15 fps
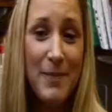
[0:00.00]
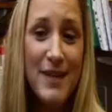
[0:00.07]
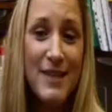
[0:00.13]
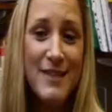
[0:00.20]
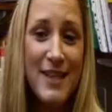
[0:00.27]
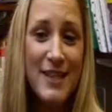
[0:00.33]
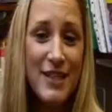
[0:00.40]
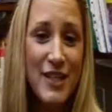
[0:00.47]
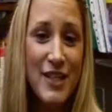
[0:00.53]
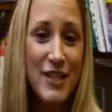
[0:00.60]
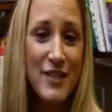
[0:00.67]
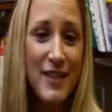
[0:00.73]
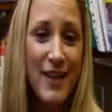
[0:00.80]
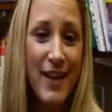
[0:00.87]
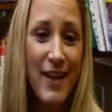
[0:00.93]
Because I
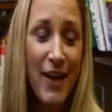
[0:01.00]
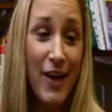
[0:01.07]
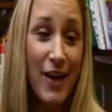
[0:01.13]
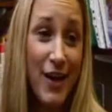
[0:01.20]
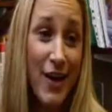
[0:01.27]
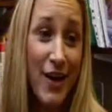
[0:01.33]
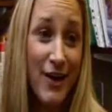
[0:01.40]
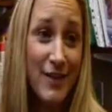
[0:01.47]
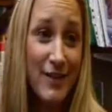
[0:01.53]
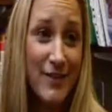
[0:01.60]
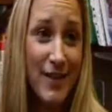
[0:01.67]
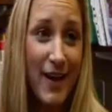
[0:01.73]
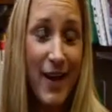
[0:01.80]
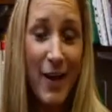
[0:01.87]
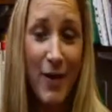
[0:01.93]
teach the early
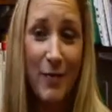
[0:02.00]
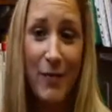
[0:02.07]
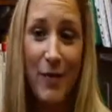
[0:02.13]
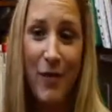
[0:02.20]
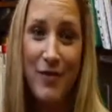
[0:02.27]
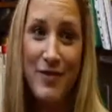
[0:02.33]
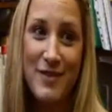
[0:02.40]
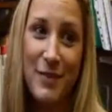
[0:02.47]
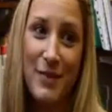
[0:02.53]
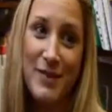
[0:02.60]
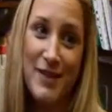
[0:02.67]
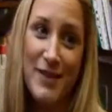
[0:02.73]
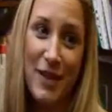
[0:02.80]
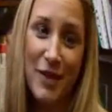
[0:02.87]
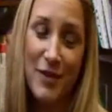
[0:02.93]
years, obviously we
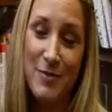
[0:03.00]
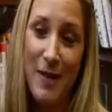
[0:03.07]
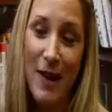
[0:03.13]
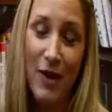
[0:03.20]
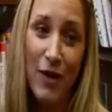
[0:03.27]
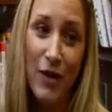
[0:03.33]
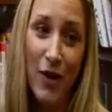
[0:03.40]
did a lot about